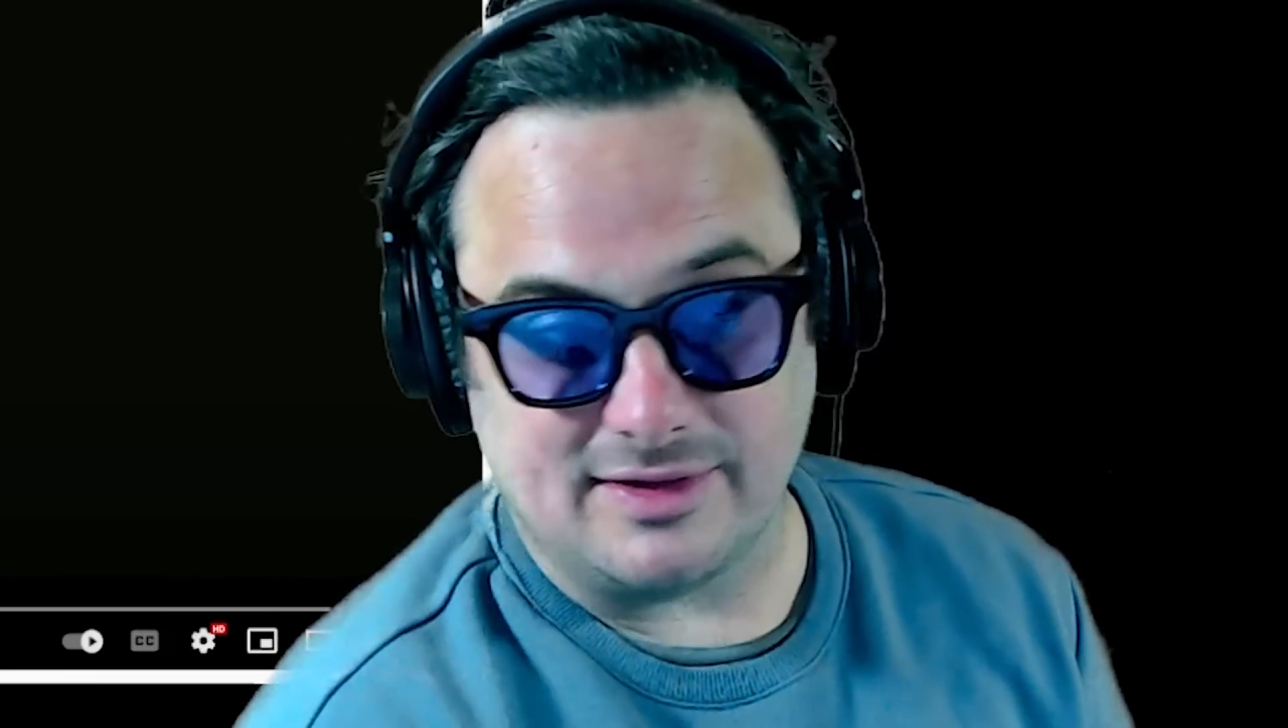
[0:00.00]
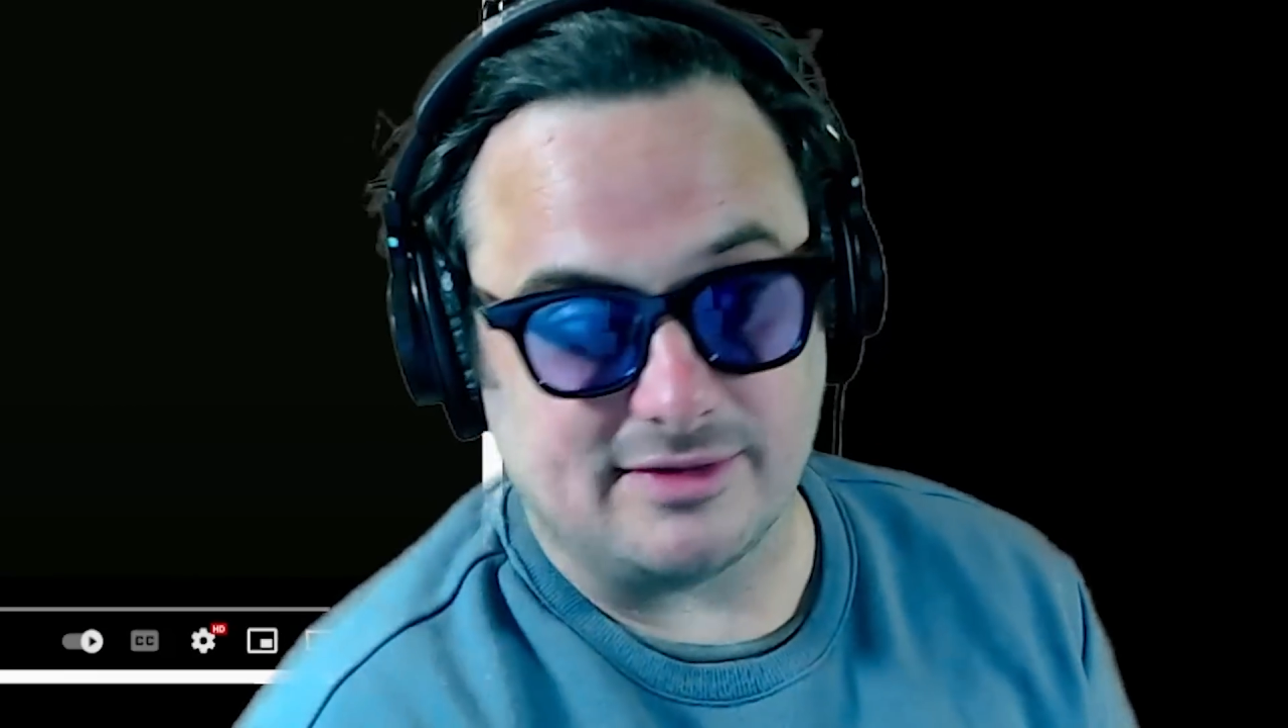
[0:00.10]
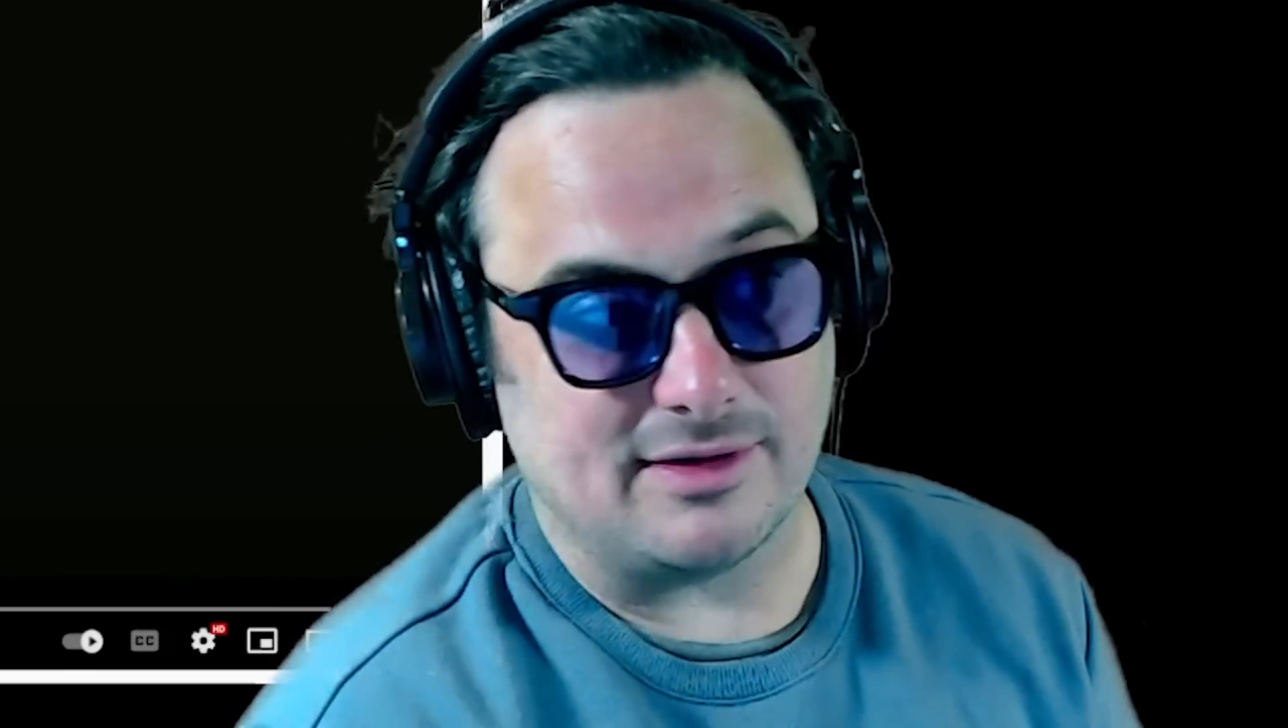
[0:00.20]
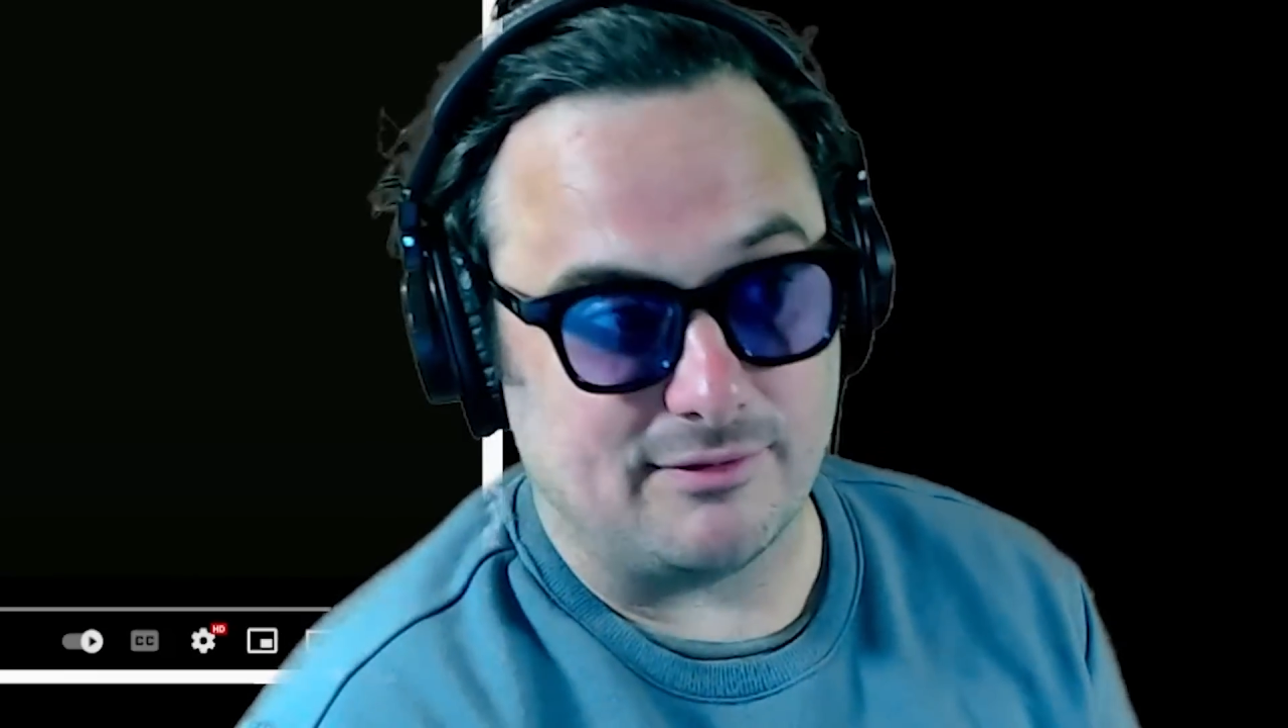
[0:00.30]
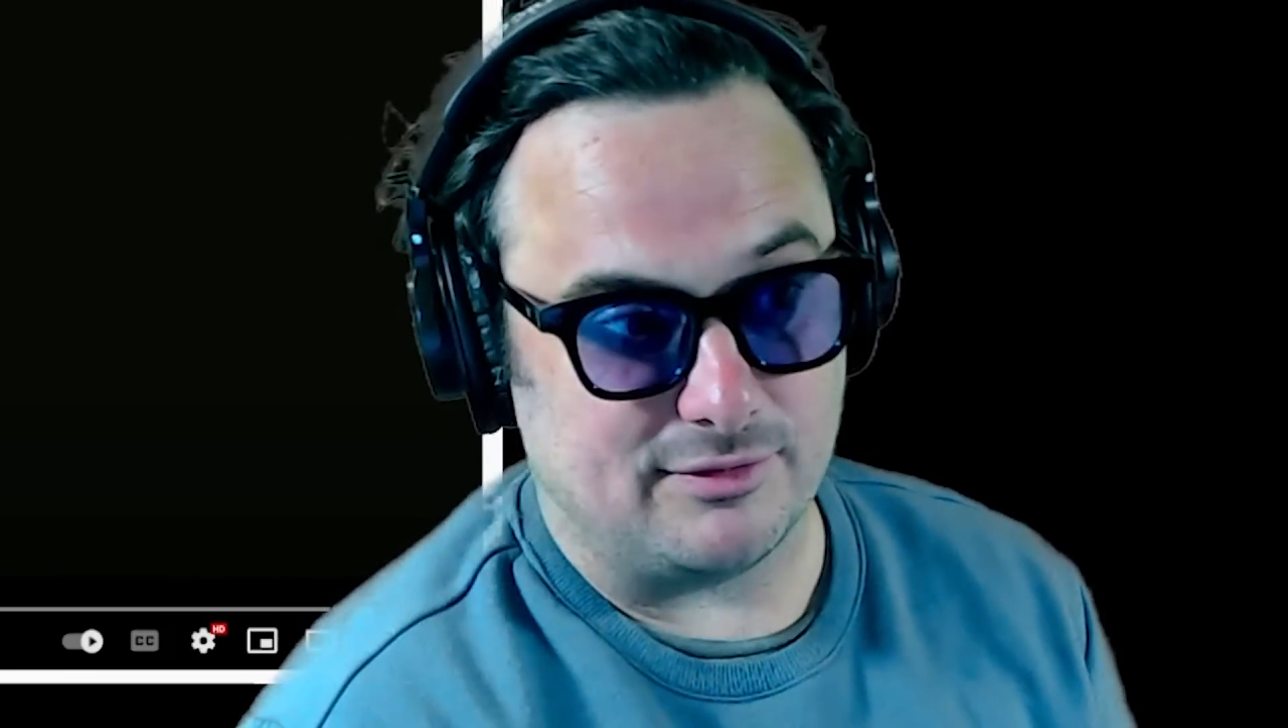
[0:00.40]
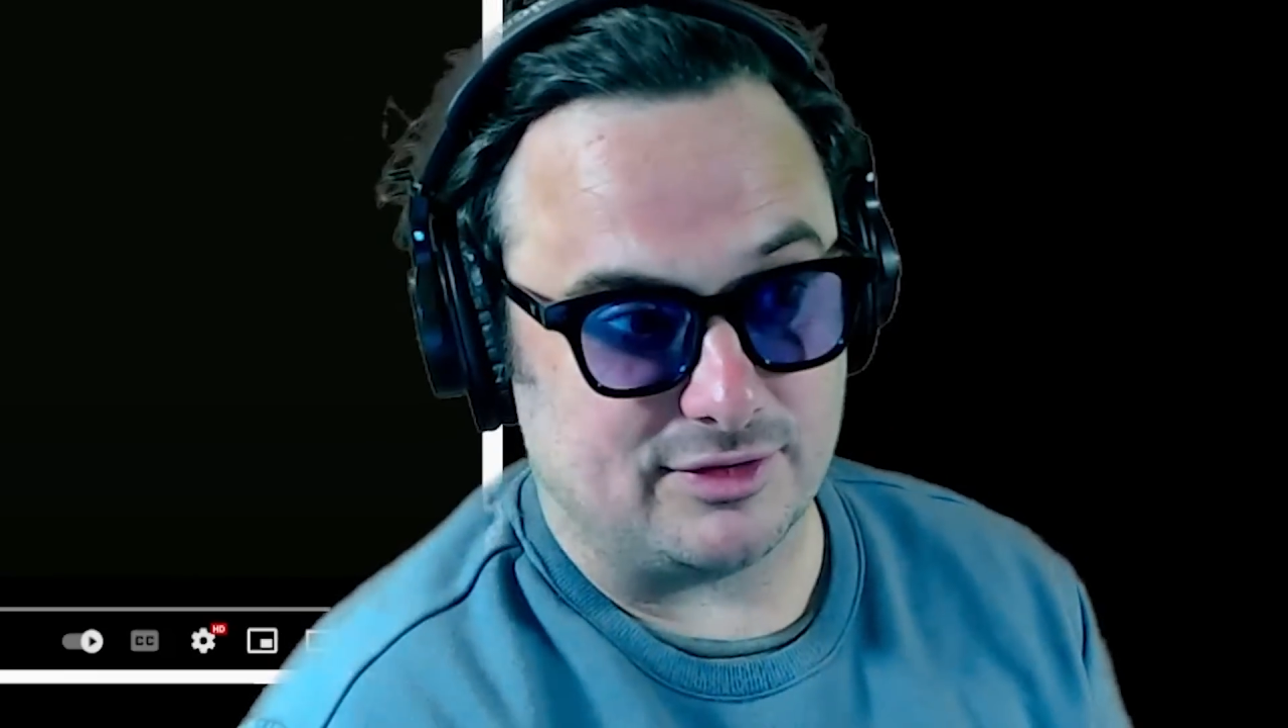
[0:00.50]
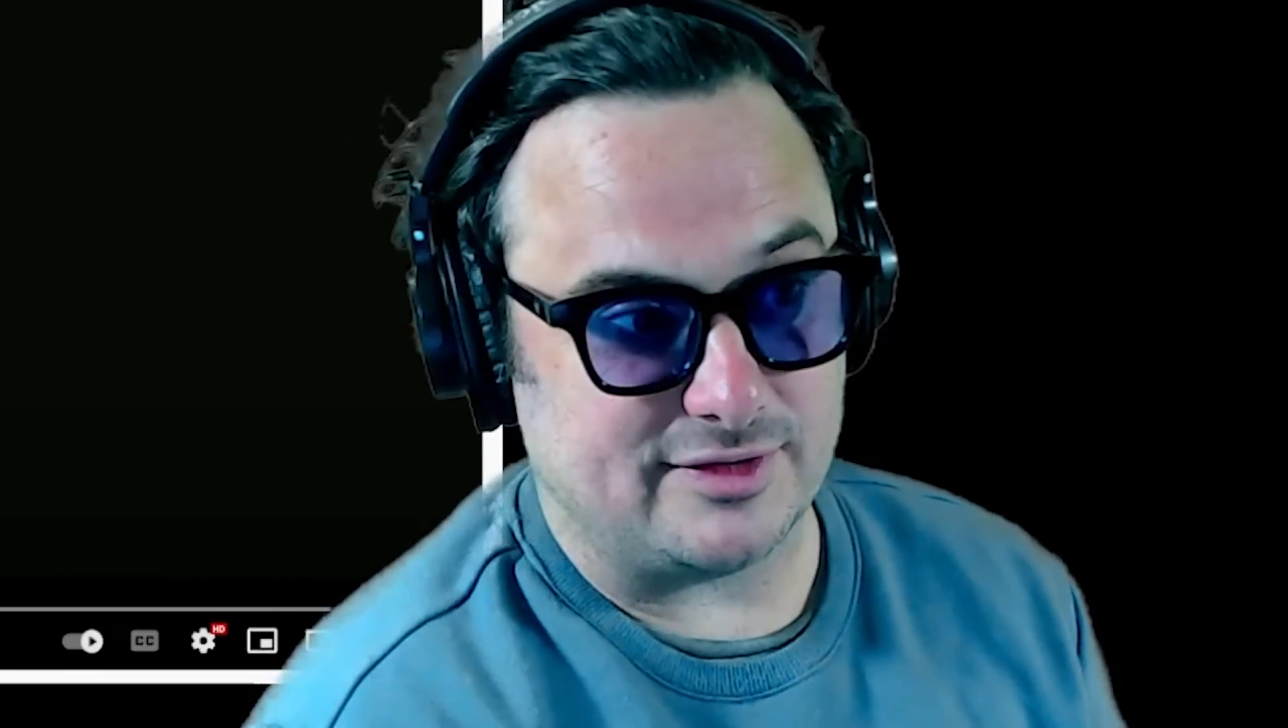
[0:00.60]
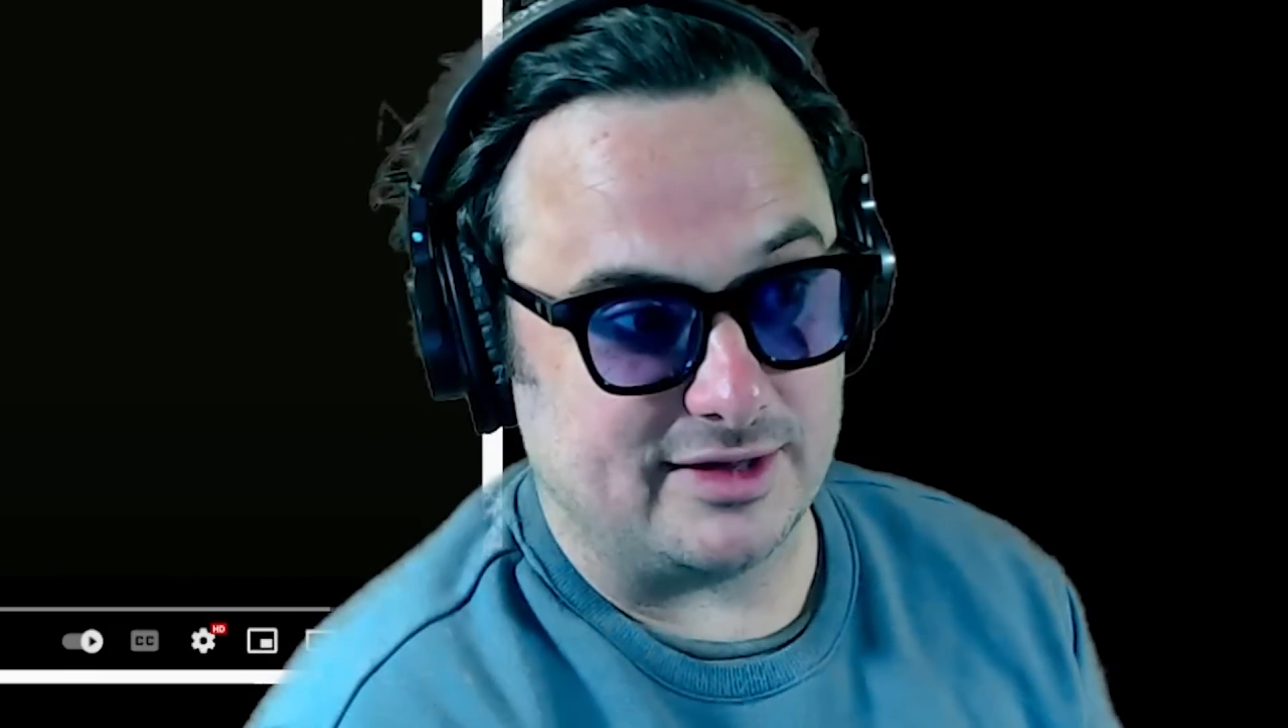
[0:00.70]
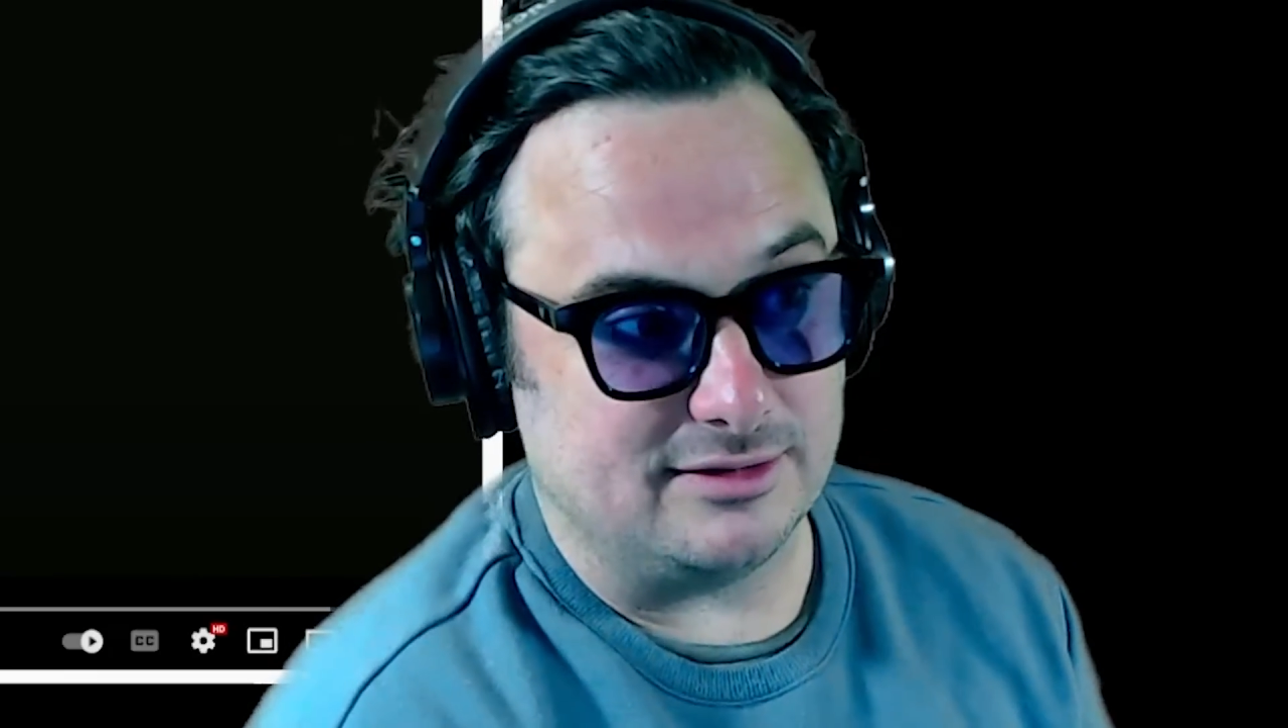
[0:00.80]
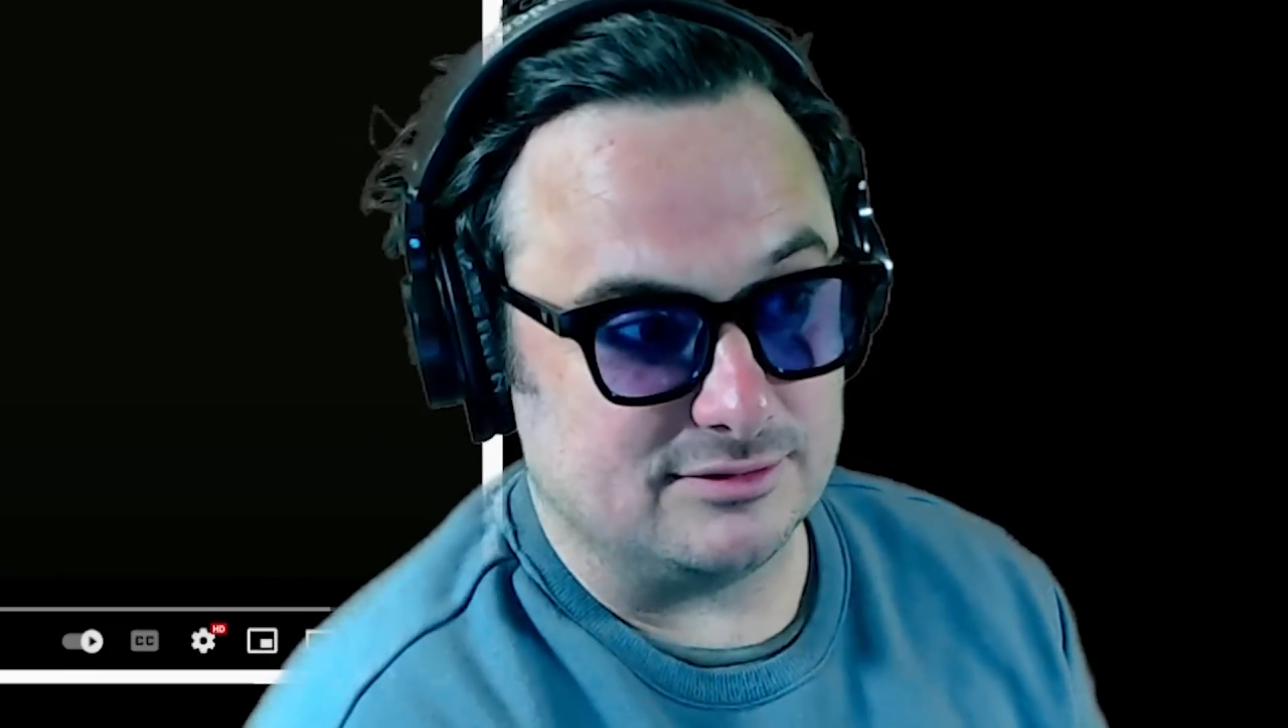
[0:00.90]
things I've ever
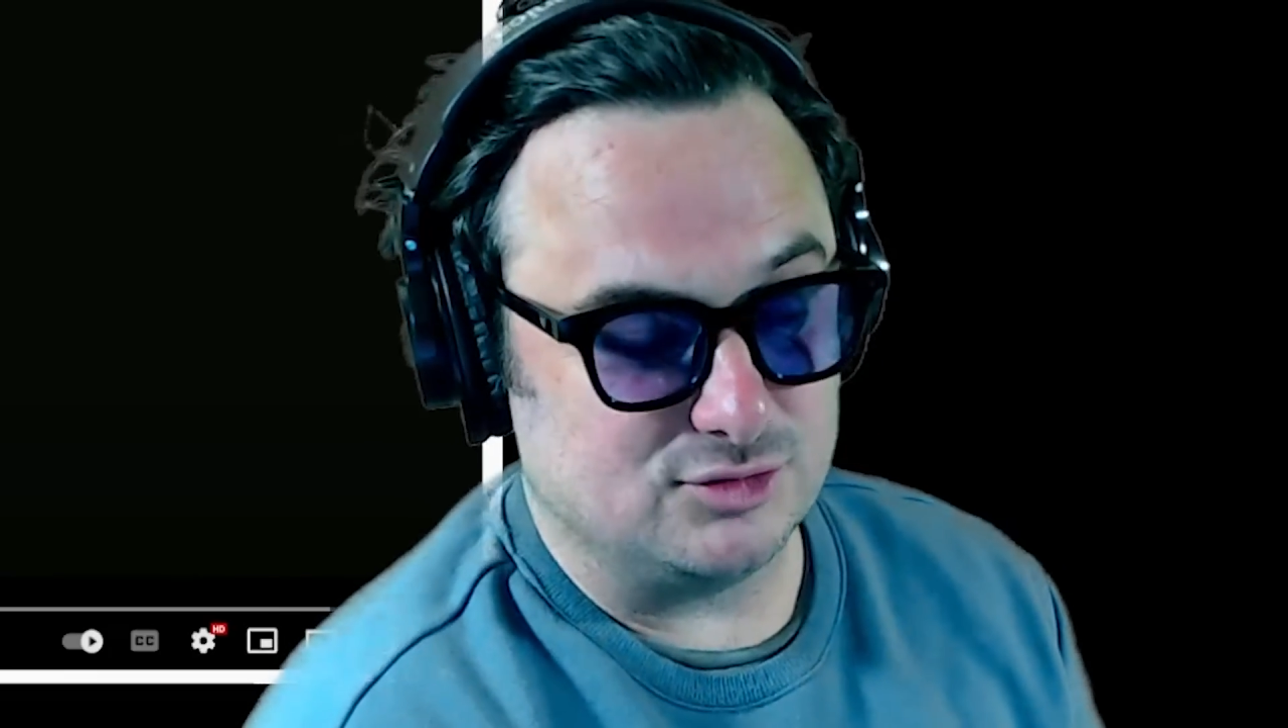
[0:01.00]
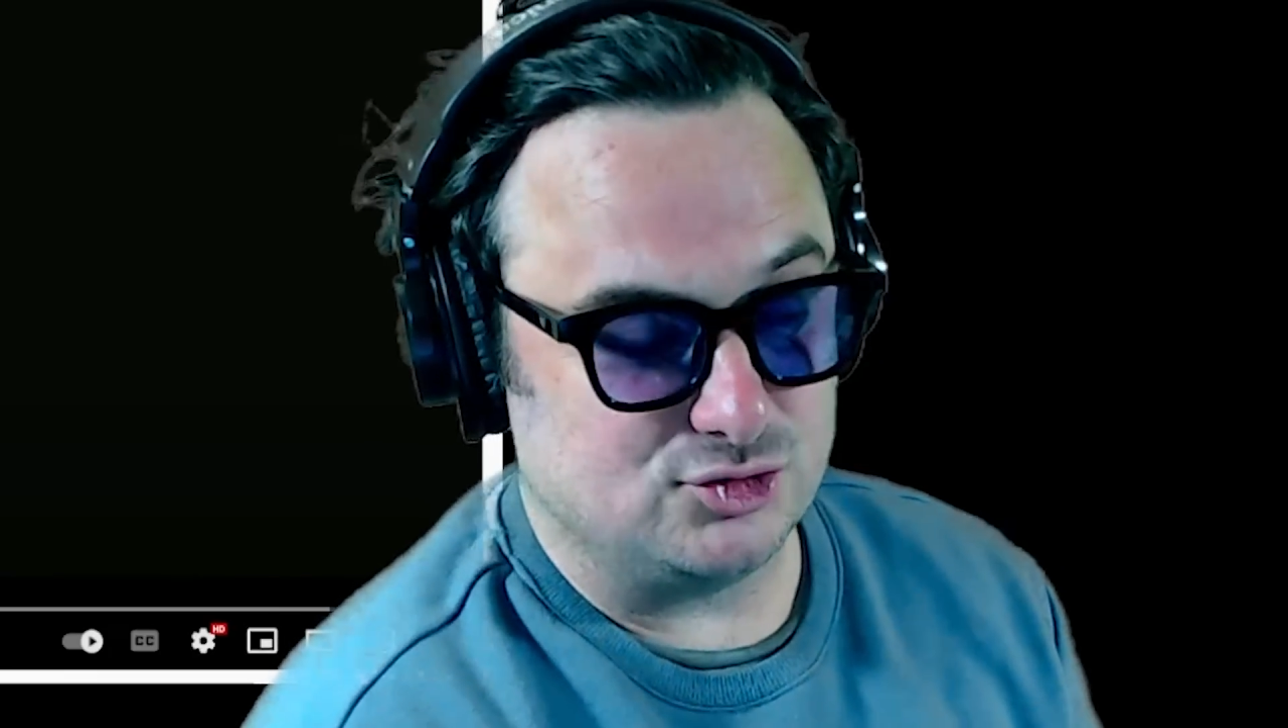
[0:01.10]
seen.